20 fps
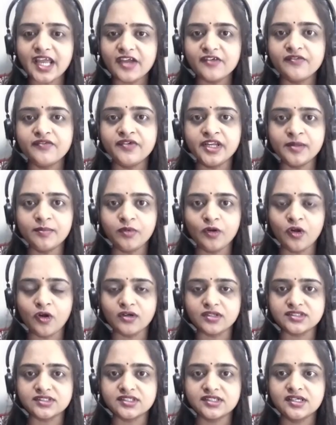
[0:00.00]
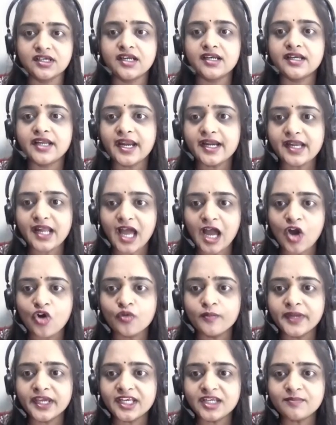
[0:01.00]
every blocks that how
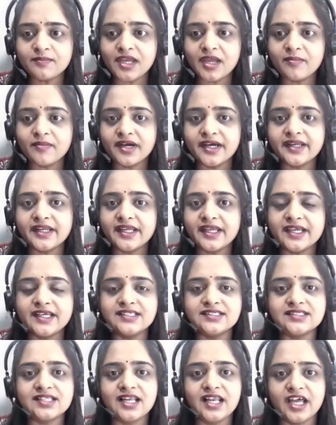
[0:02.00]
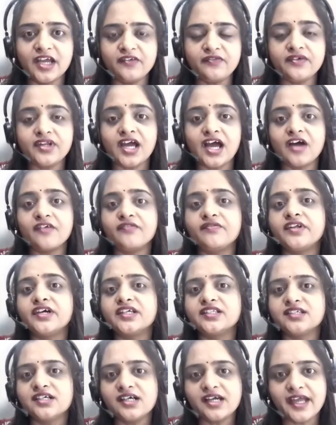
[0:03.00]
many memory is left after
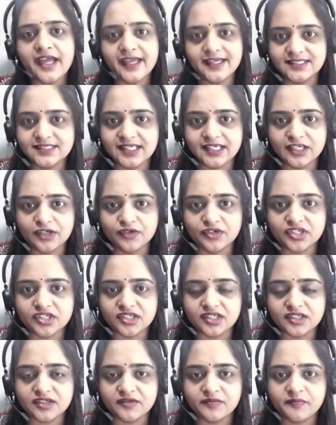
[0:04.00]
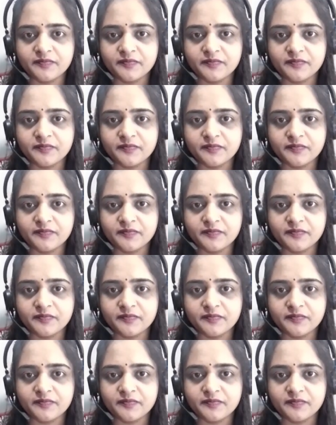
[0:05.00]
the execution.